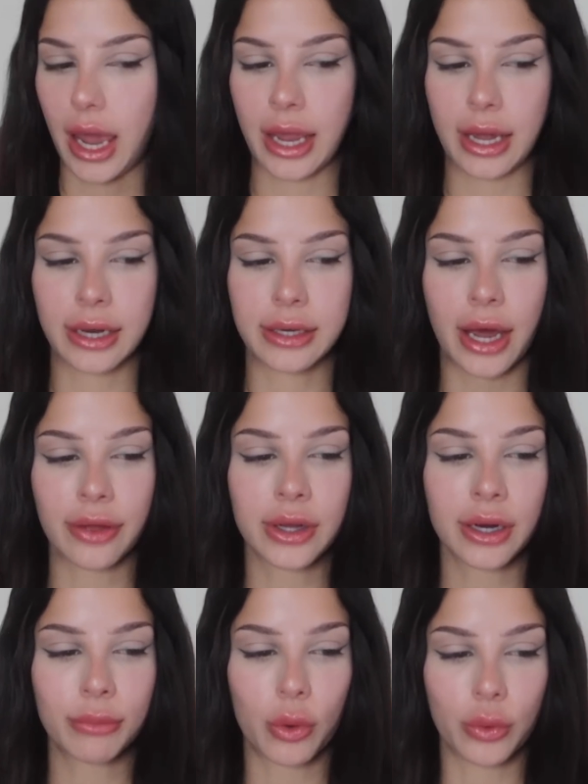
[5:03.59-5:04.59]
And now that
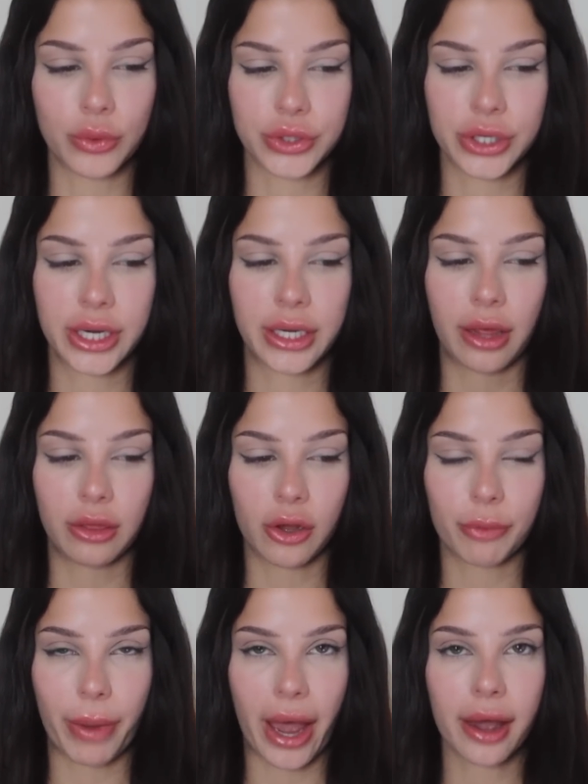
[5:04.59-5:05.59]
I'm older and I
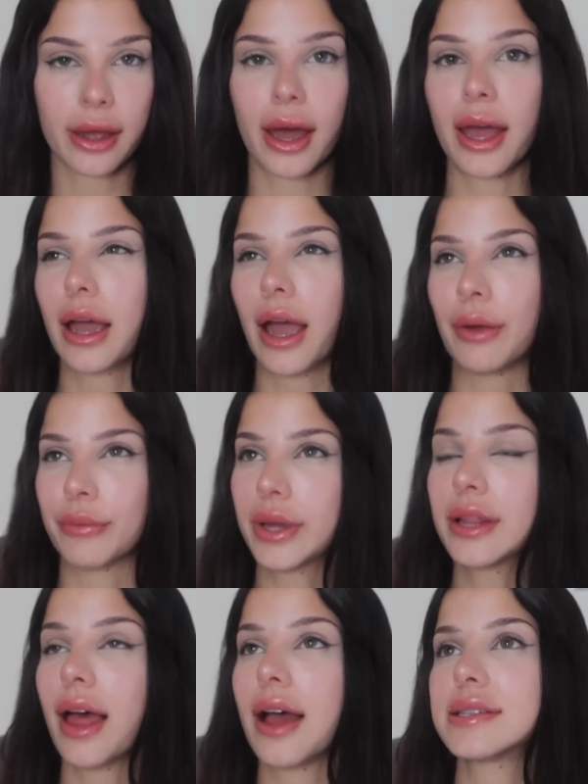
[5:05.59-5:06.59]
look back, I
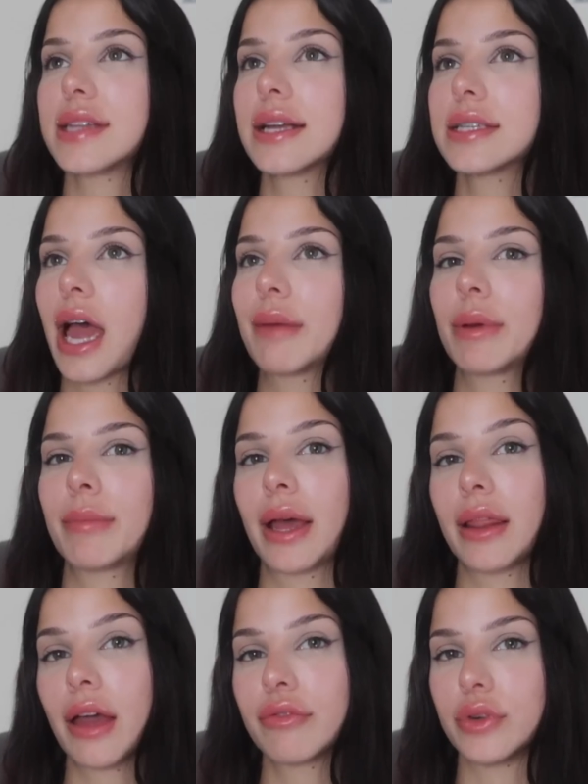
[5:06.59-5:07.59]
realized that time in my
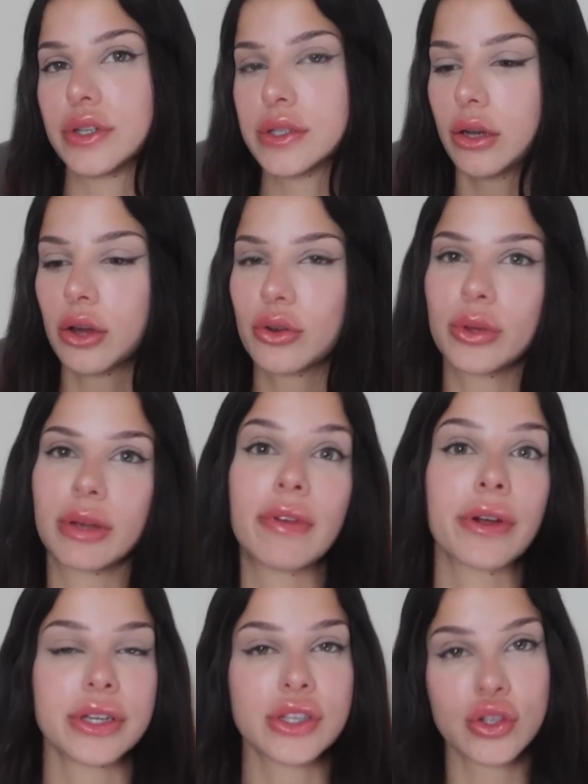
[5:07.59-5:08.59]
life was not only
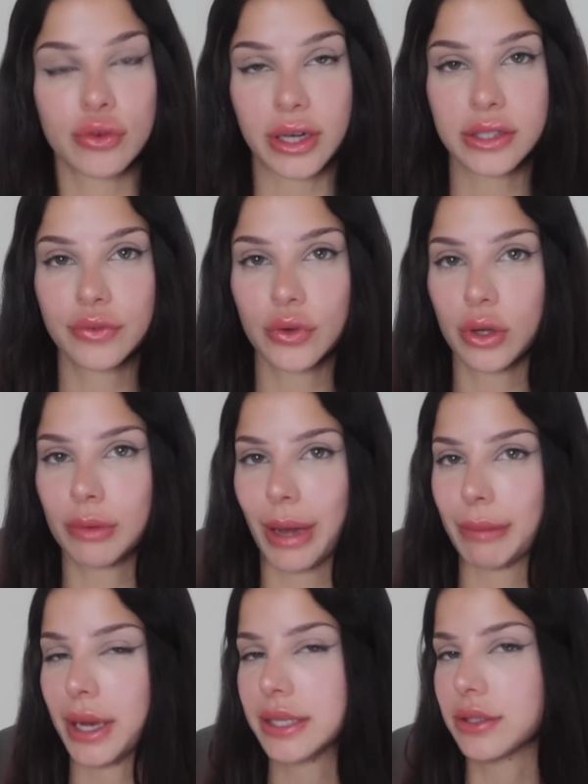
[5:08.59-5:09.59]
very stressful, my
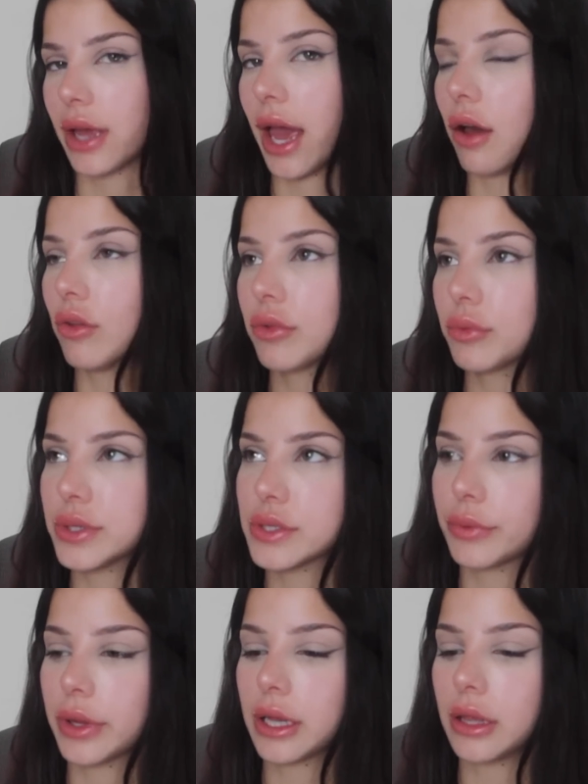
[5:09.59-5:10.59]
mental health was
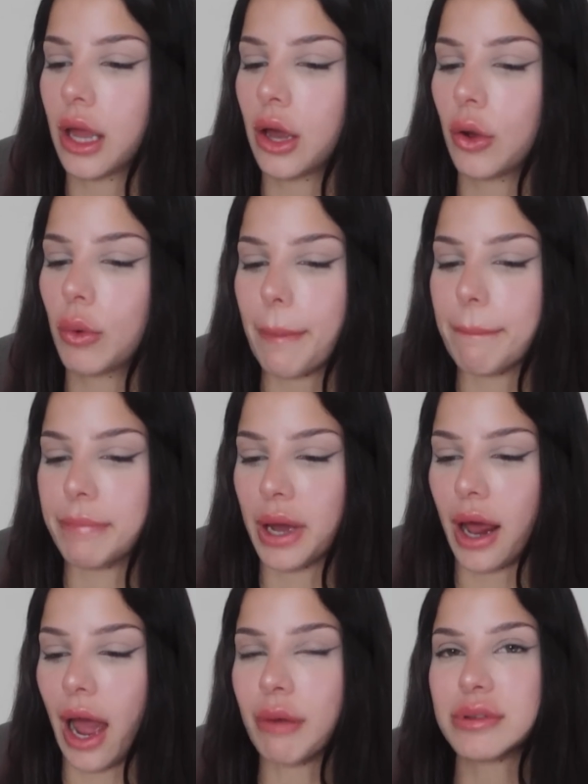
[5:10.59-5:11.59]
really low,
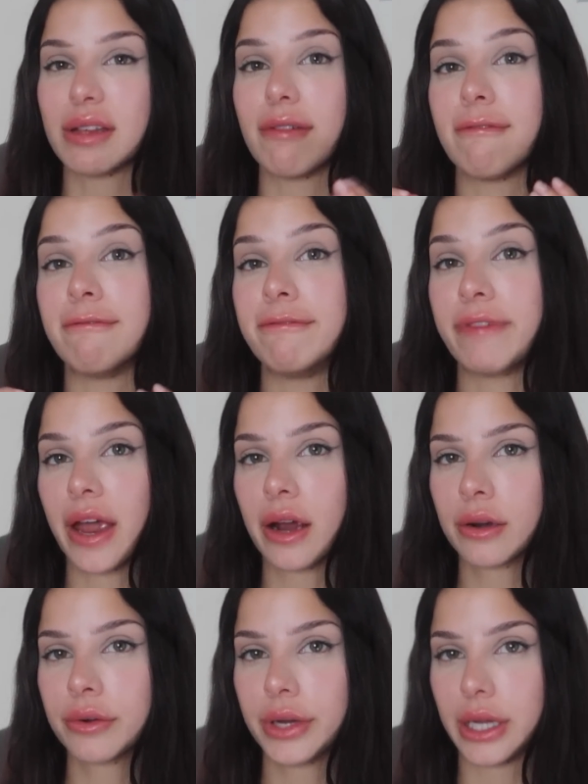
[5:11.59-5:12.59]
but I was
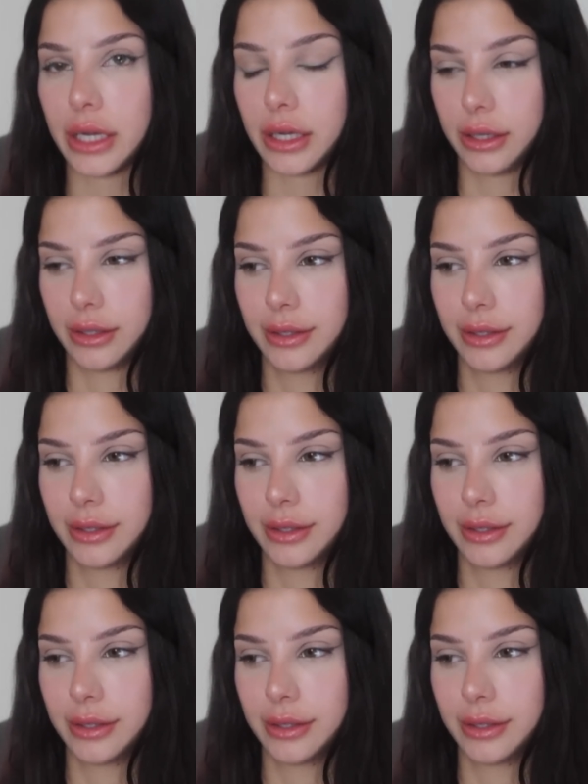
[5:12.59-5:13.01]
very